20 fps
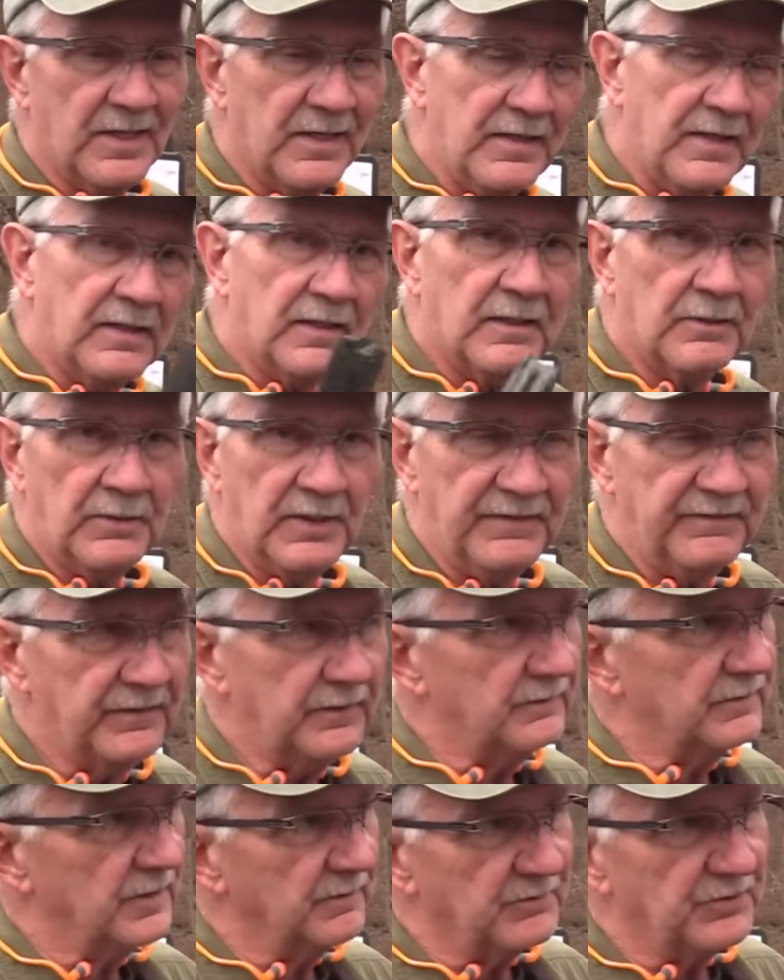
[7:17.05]
I think there are
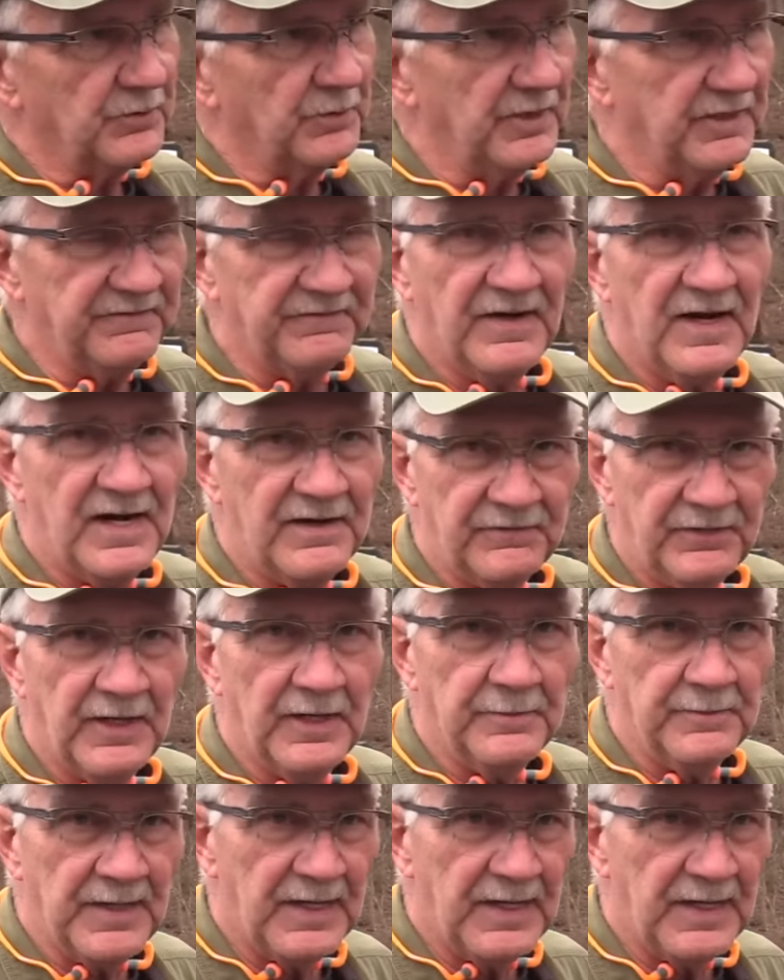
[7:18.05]
even some 25-round